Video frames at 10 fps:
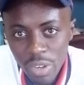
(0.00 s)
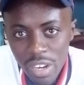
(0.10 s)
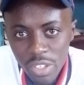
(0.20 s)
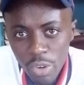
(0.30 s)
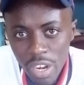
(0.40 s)

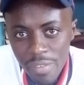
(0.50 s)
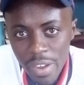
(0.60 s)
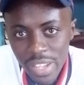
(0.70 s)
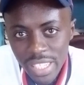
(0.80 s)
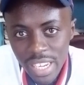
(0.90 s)
12
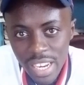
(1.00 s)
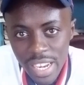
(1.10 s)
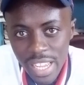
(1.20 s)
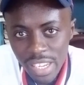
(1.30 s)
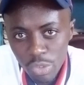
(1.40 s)
hours in a
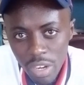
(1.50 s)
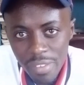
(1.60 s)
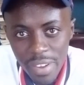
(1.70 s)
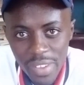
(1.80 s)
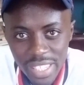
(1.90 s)
day,
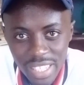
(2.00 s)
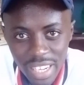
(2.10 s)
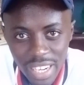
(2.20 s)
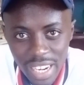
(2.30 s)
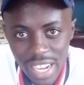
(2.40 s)
12 hours
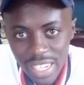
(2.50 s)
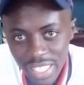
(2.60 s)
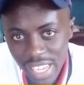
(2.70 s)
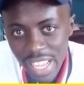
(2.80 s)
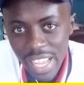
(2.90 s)
in a night,